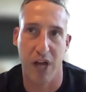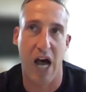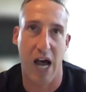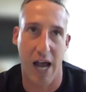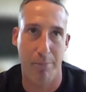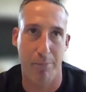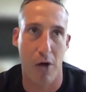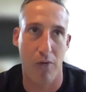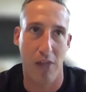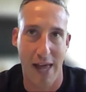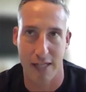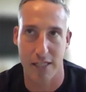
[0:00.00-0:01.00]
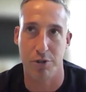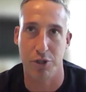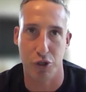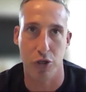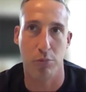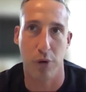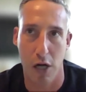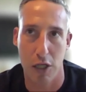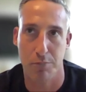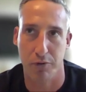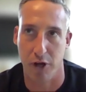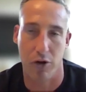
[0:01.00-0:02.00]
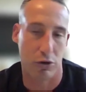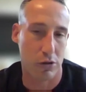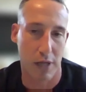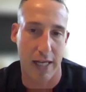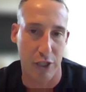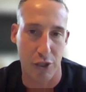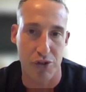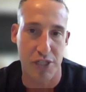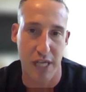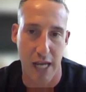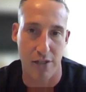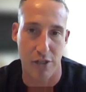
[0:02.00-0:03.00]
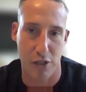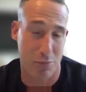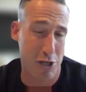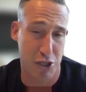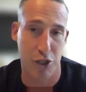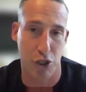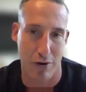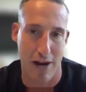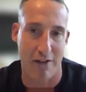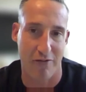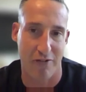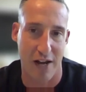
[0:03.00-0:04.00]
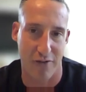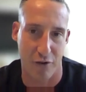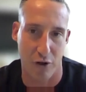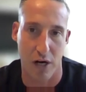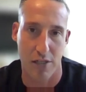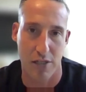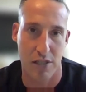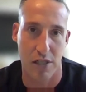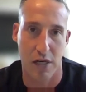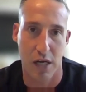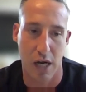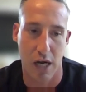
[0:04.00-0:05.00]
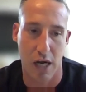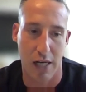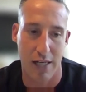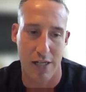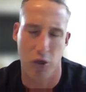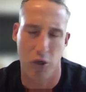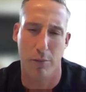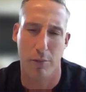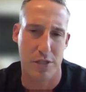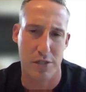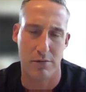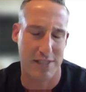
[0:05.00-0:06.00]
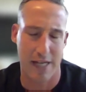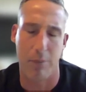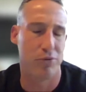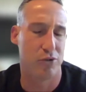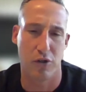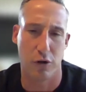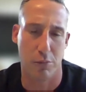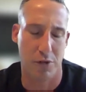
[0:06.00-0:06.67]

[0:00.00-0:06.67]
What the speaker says: hype on that has been too much, but the underlying use case, especially in TradFi for us, is enormous, is absolutely enormous.